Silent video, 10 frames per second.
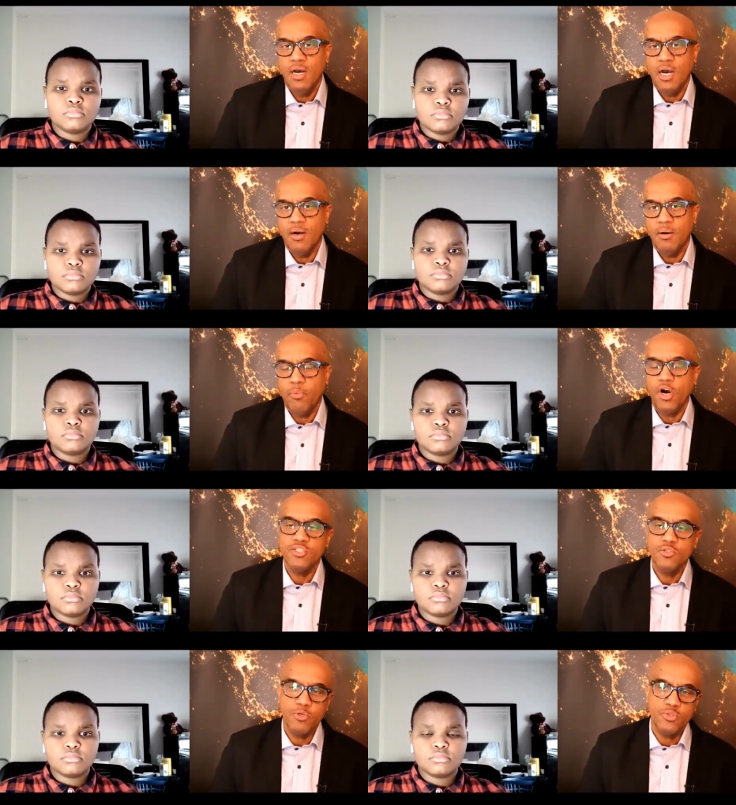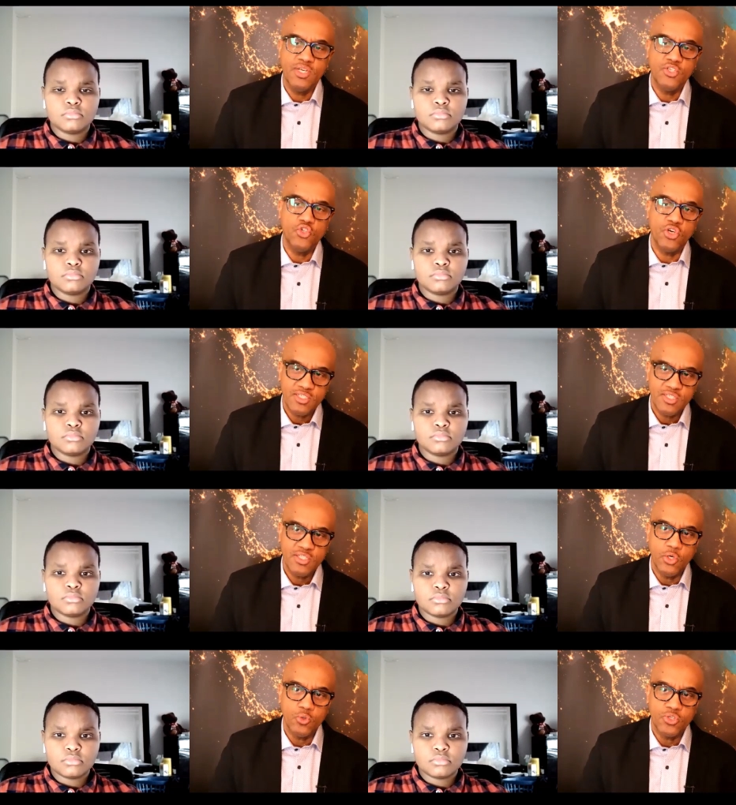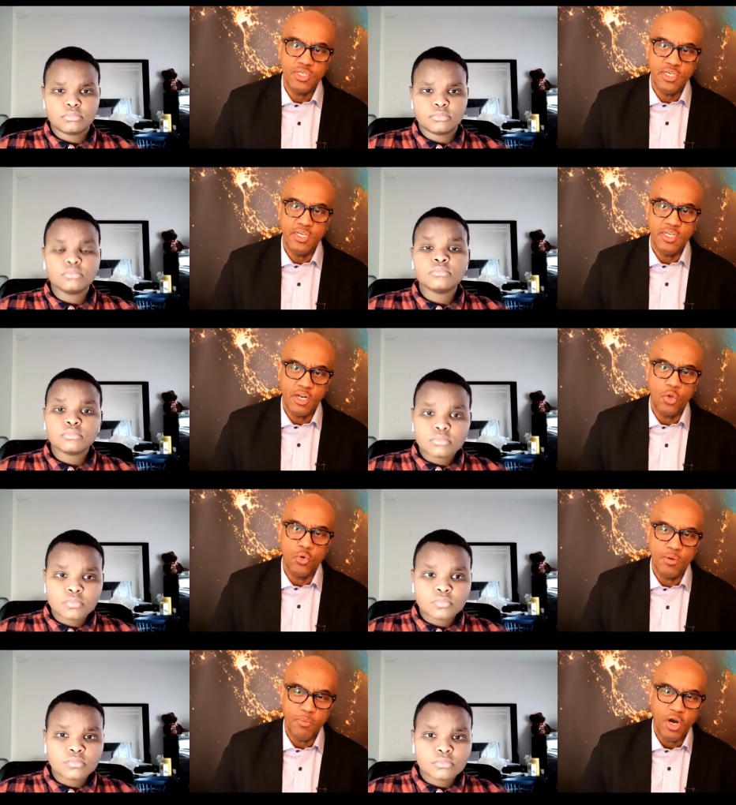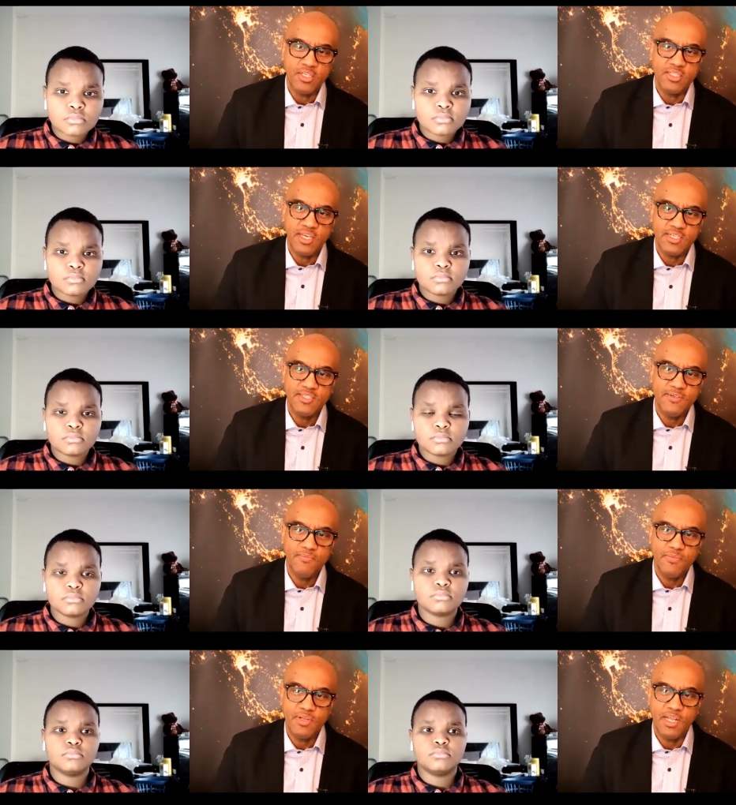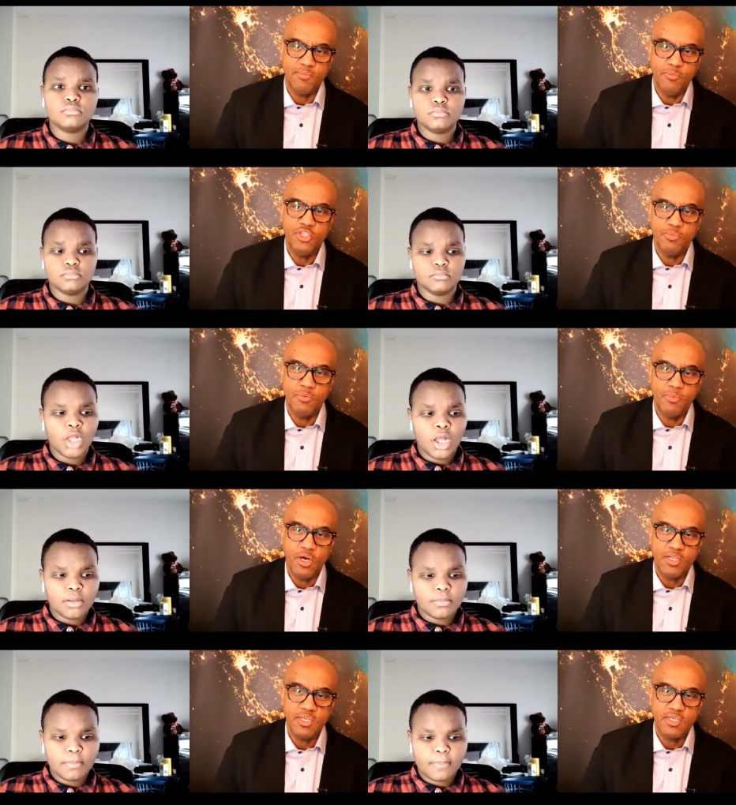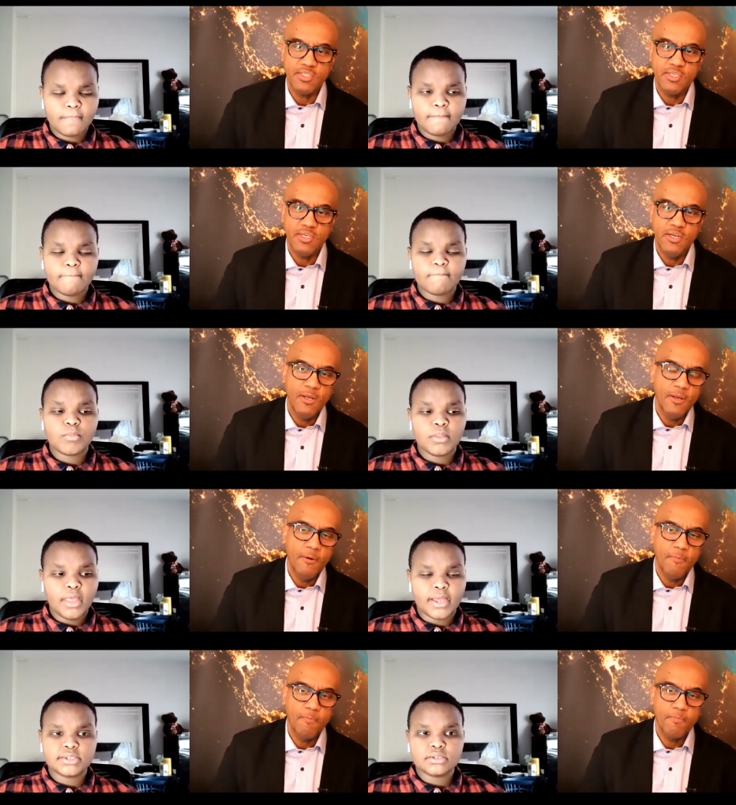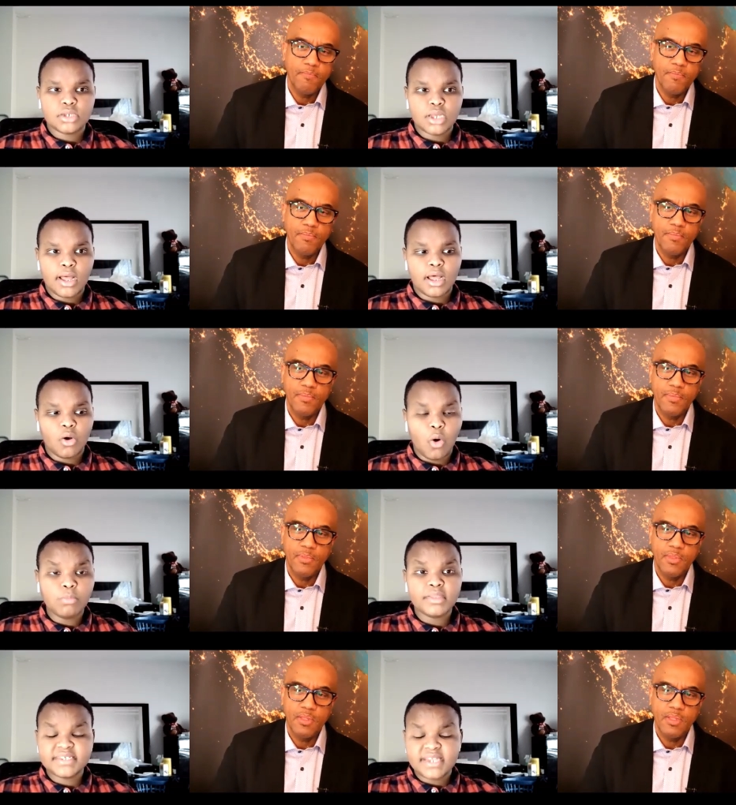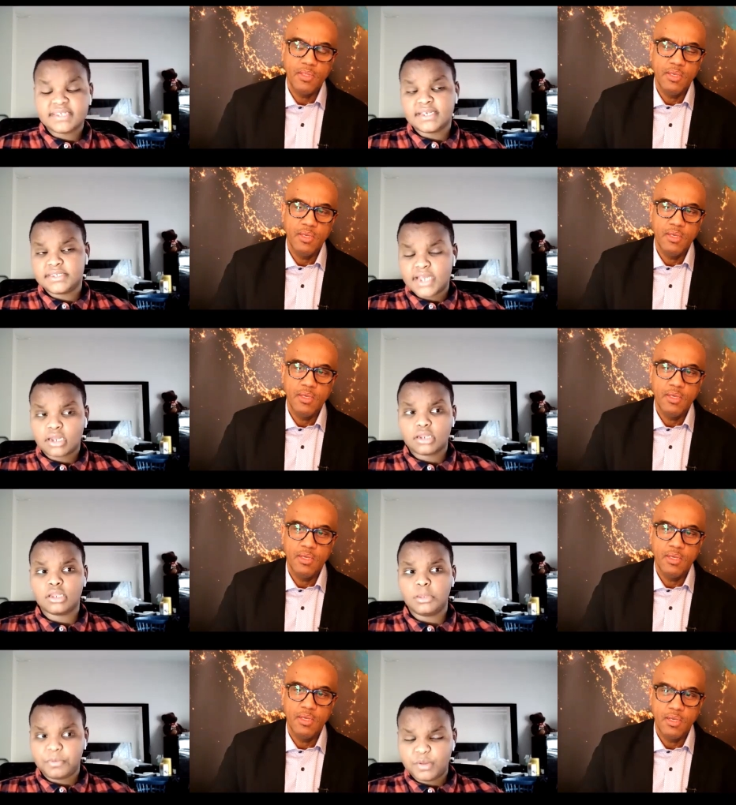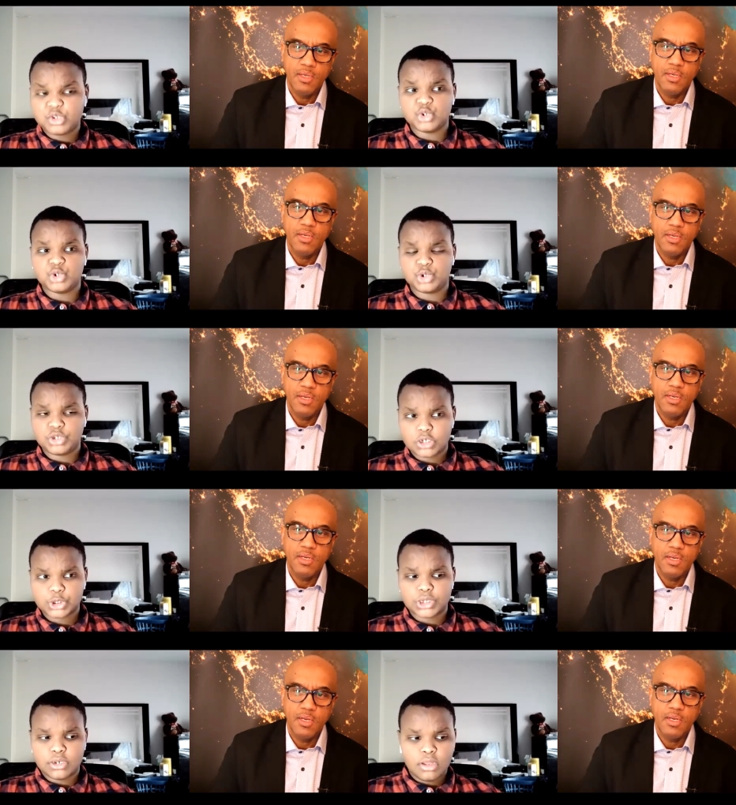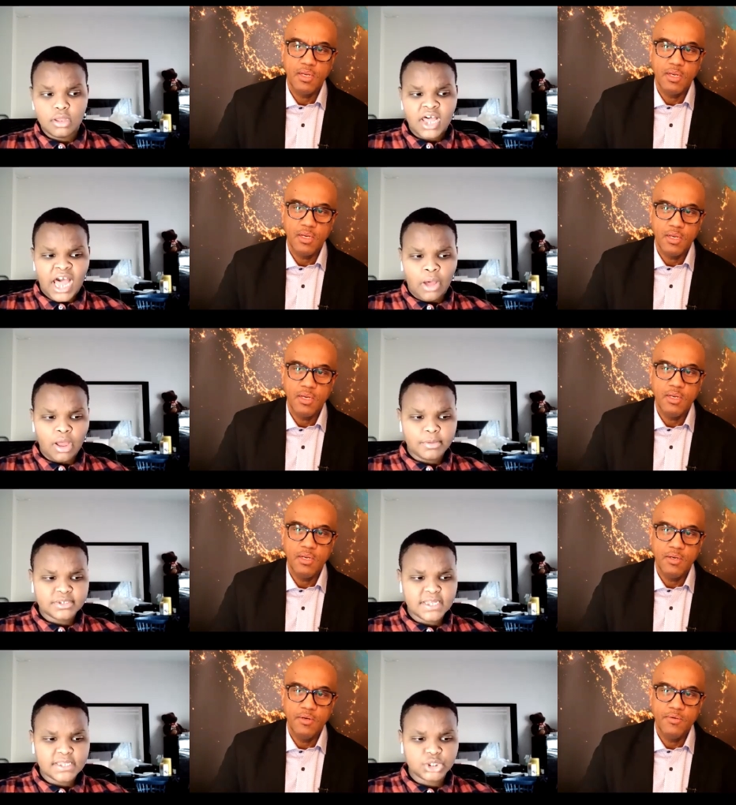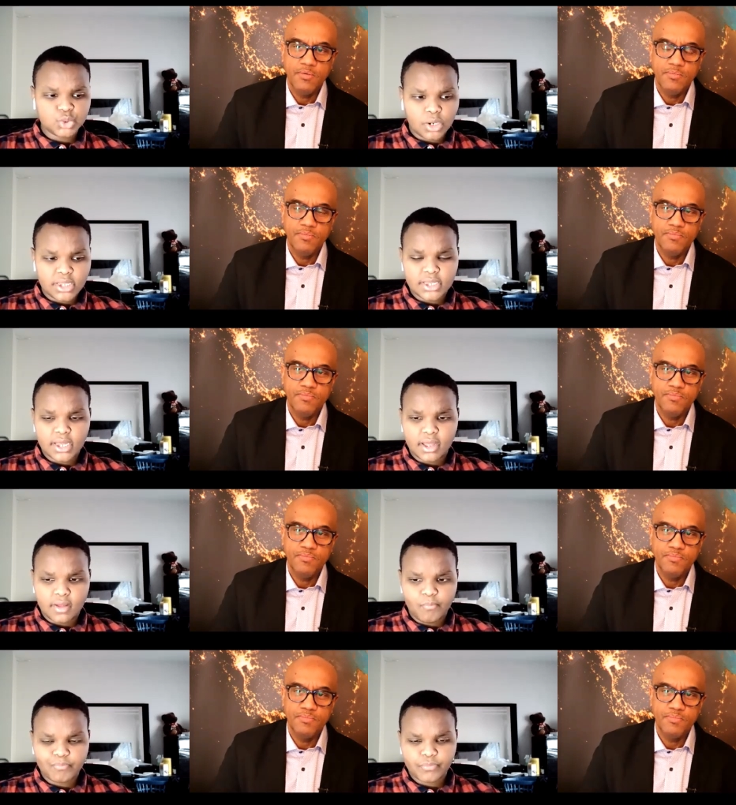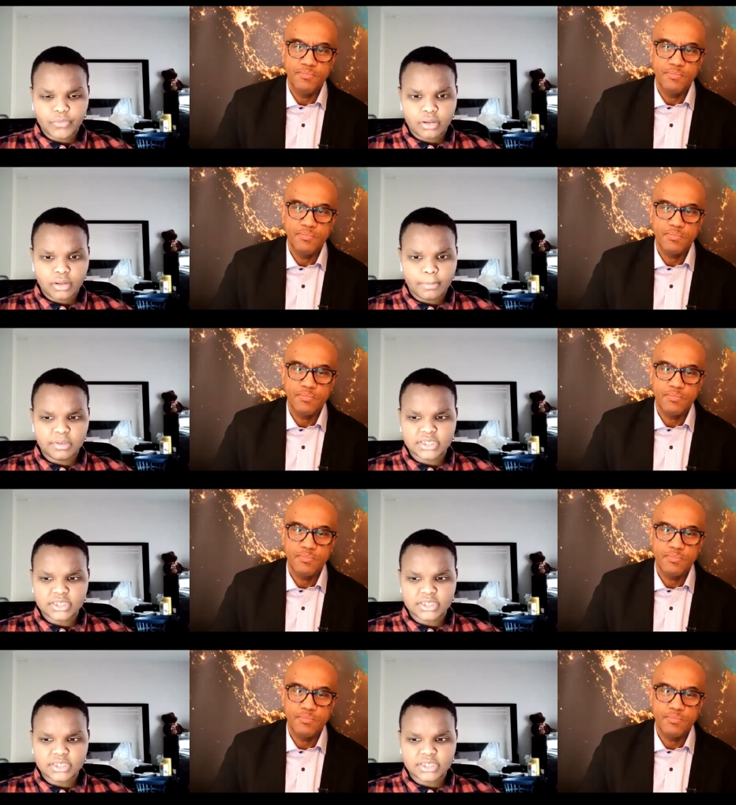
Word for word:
Speaker 1: uh, uh possible to address those in, in a local politics like mm-hmm. municipal mm-hmm. politics
Speaker 2: yes uh, homelessness is technically a provincial jurisdiction however since 20 um, I